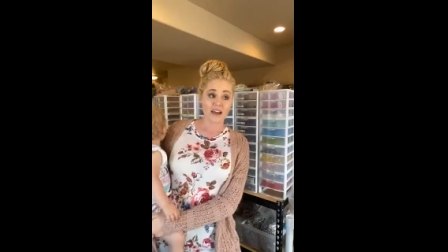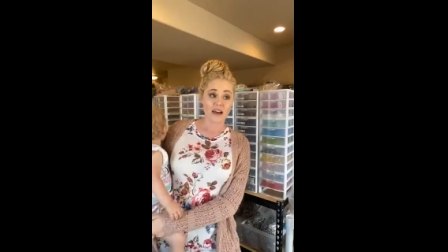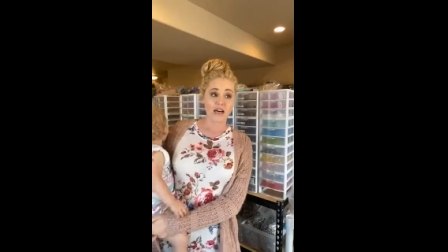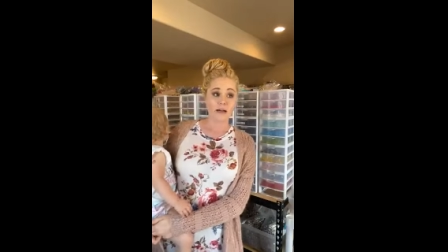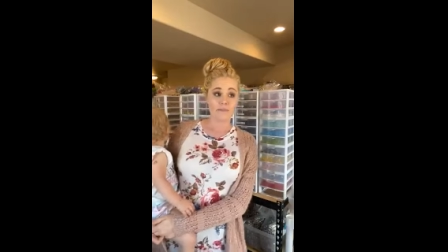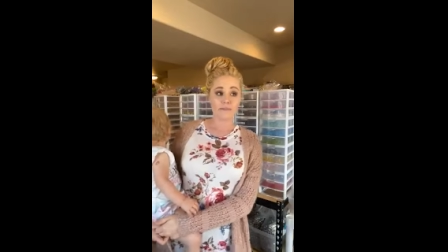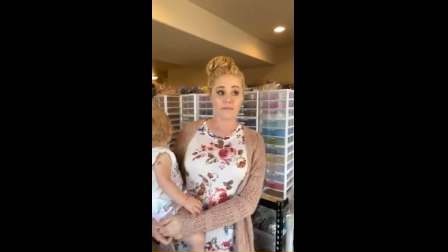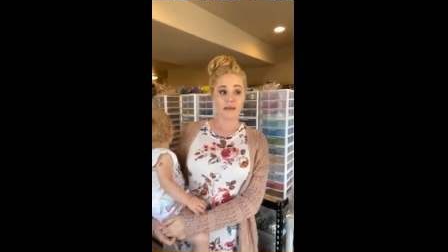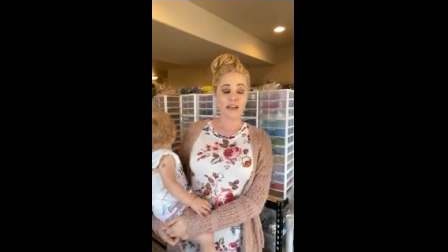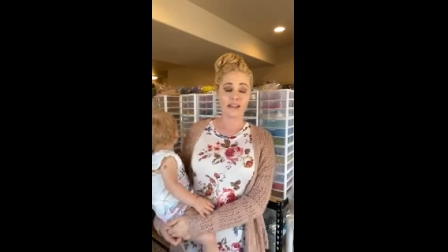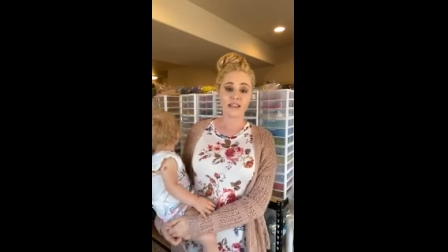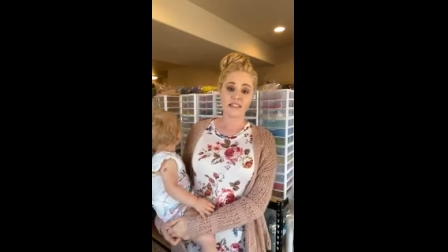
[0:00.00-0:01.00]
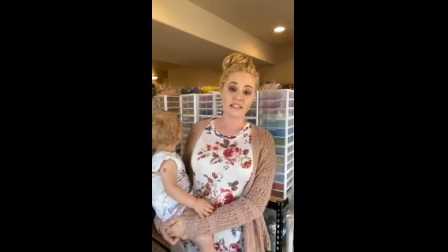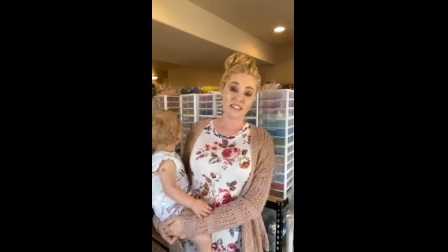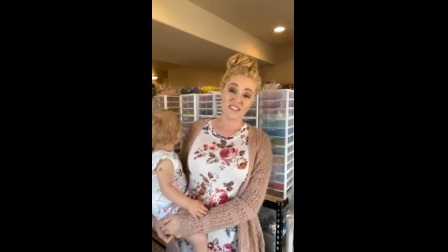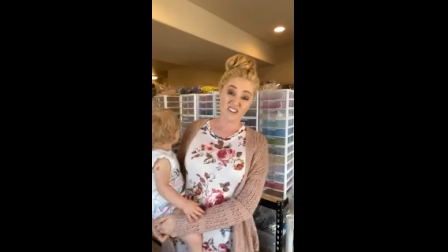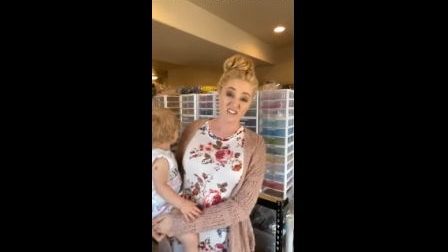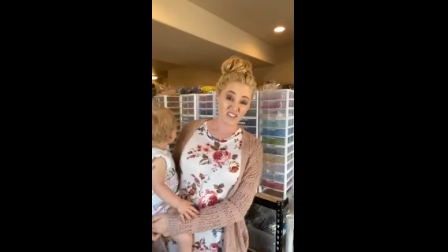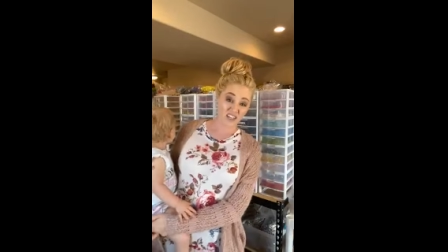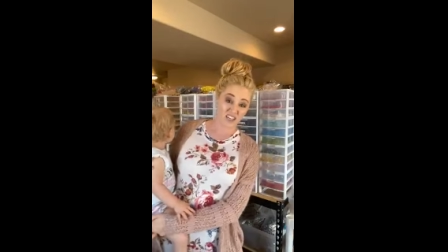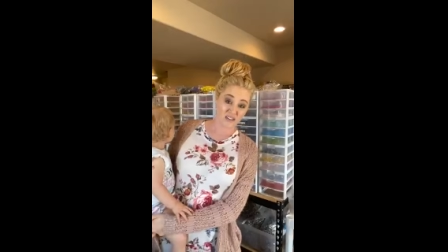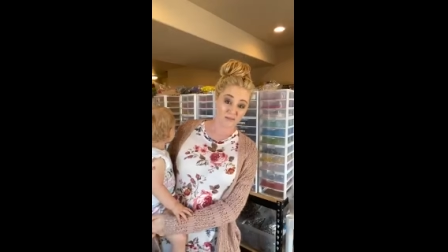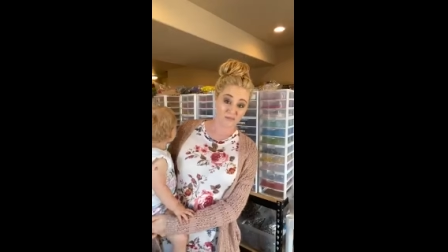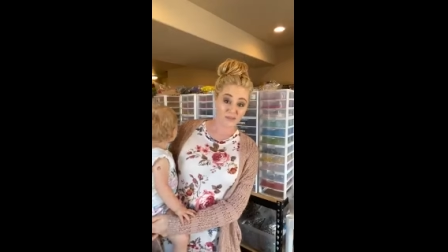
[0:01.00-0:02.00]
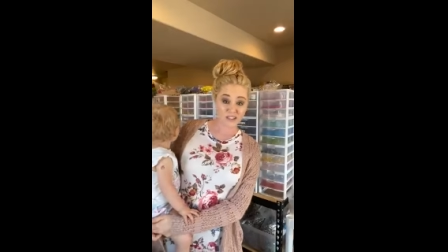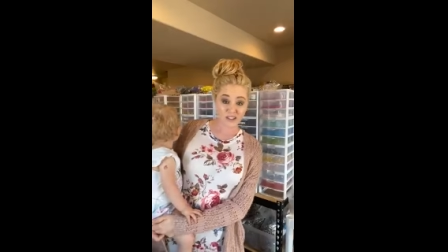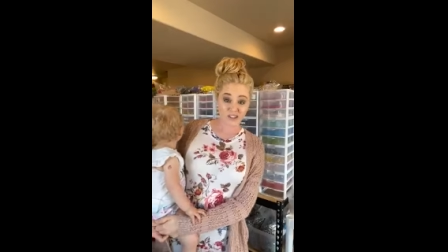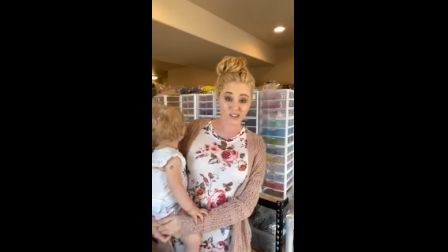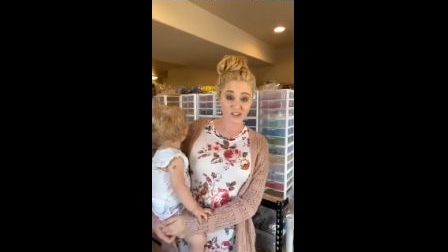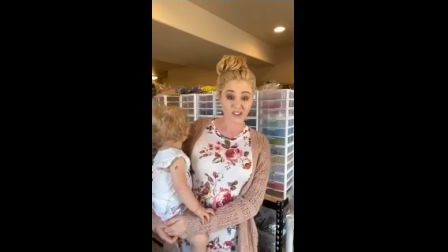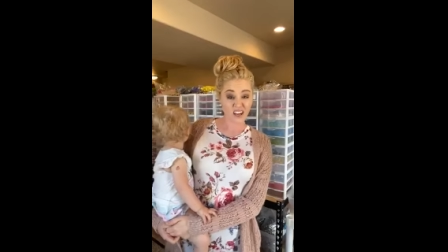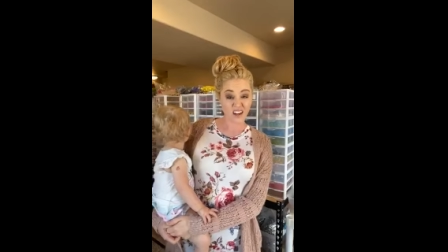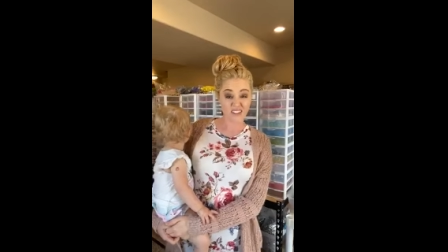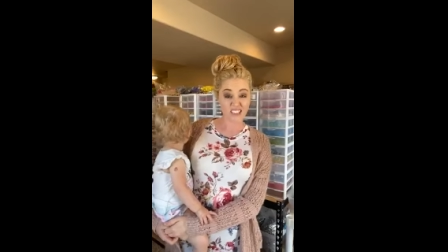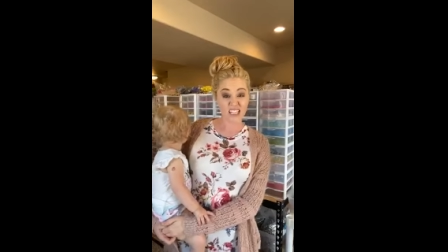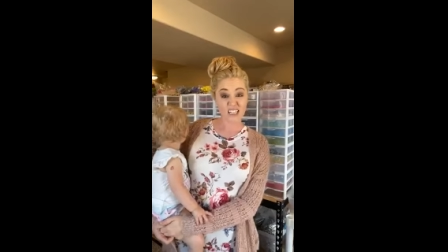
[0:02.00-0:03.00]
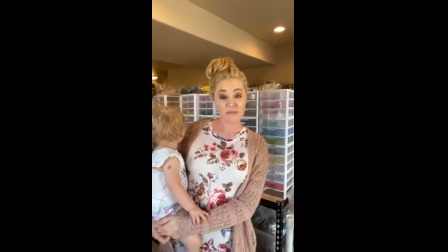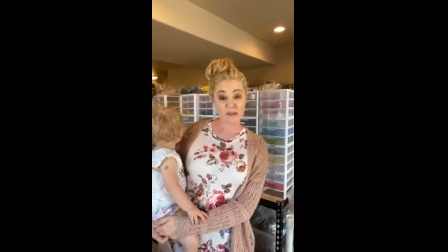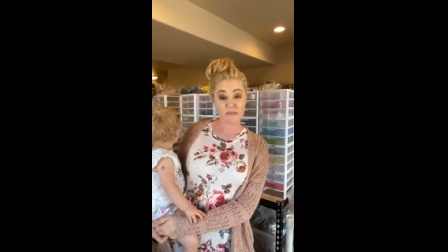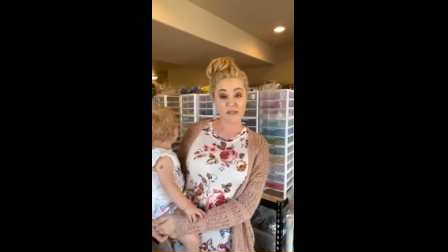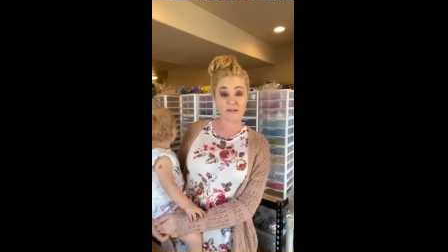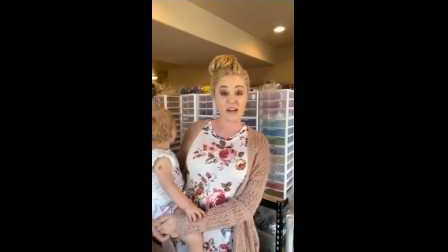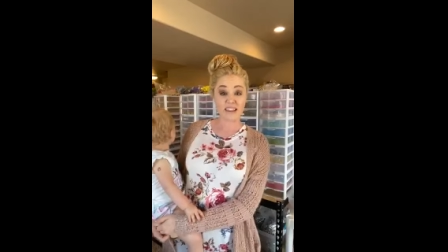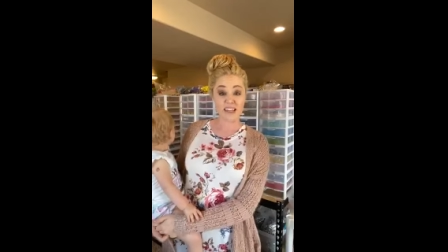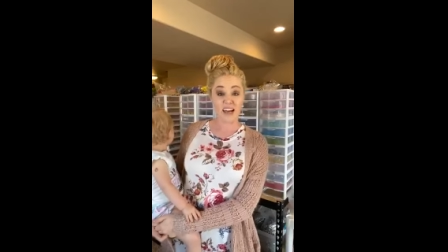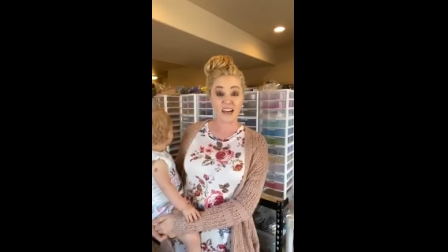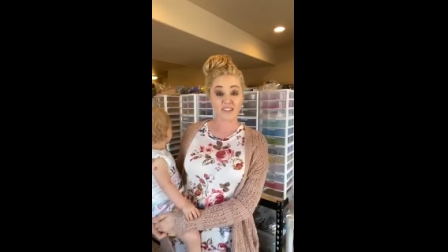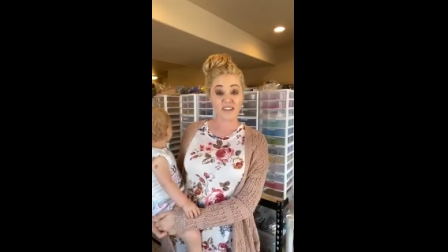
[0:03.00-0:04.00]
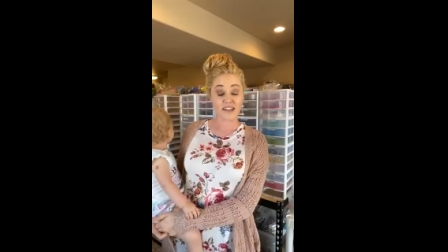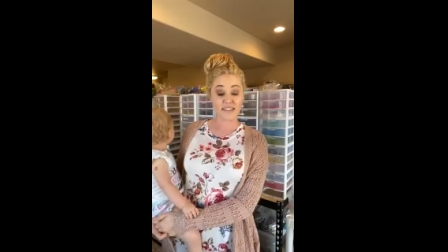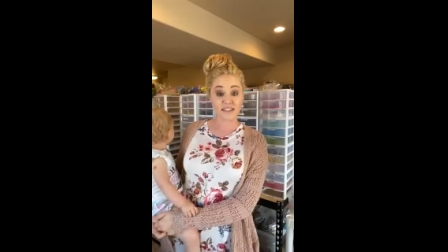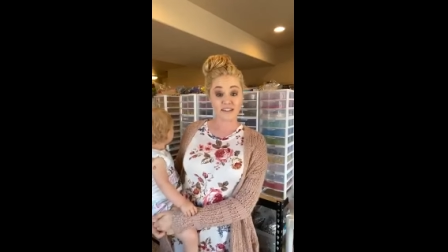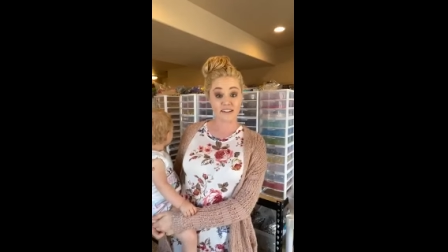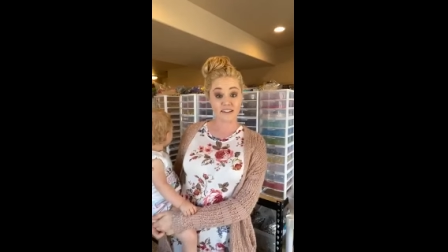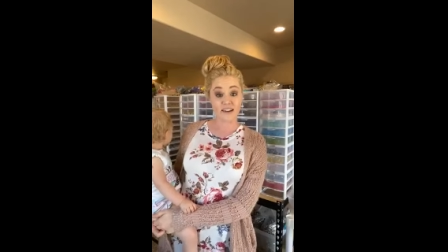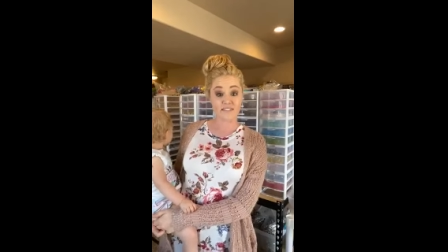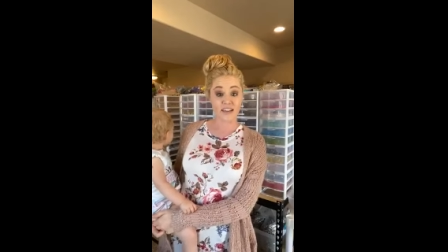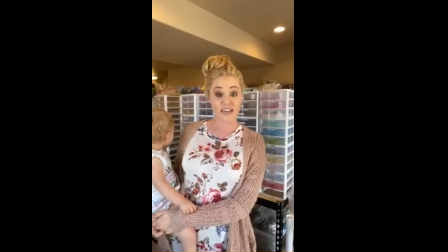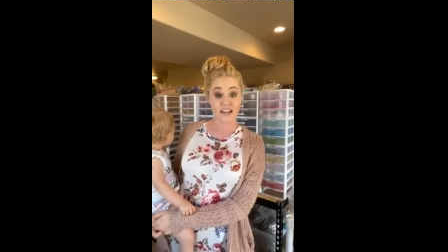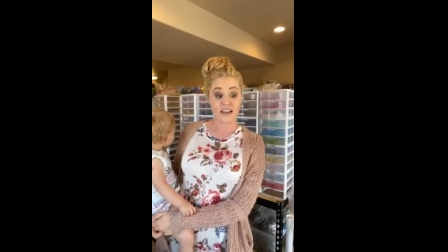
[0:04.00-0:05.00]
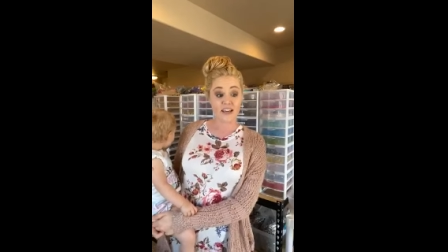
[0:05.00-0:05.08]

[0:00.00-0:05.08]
Um, and they didn't all come. So I was kind of bummed about that. You guys are going to love it.